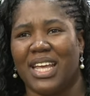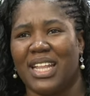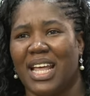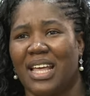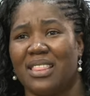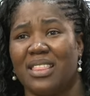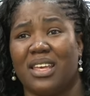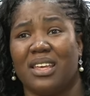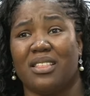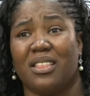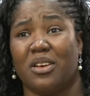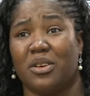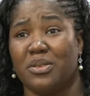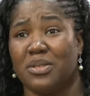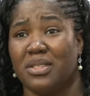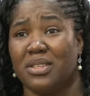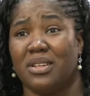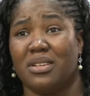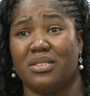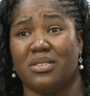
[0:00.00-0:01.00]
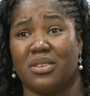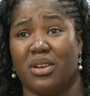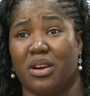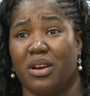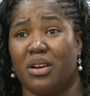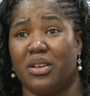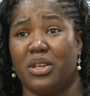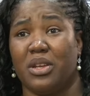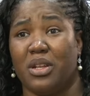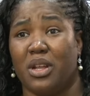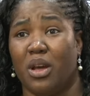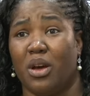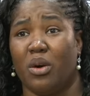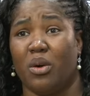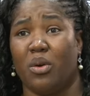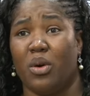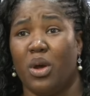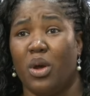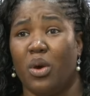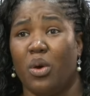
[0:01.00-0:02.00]
And I think those things are,
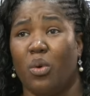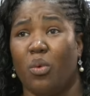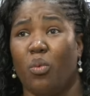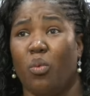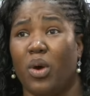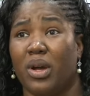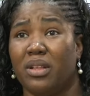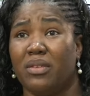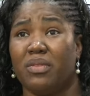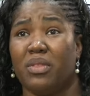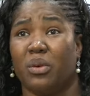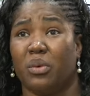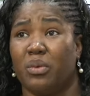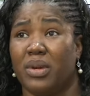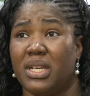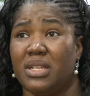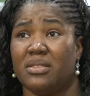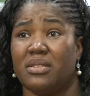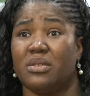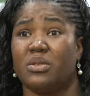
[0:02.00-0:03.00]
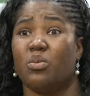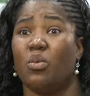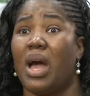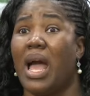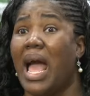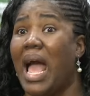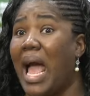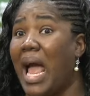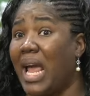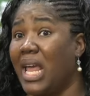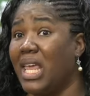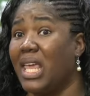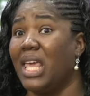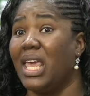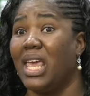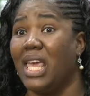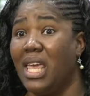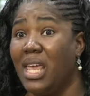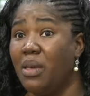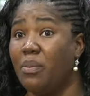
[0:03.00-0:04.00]
one of the reasons why I
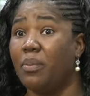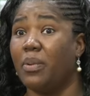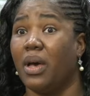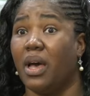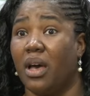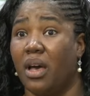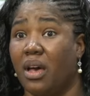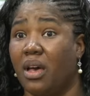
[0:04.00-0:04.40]
keep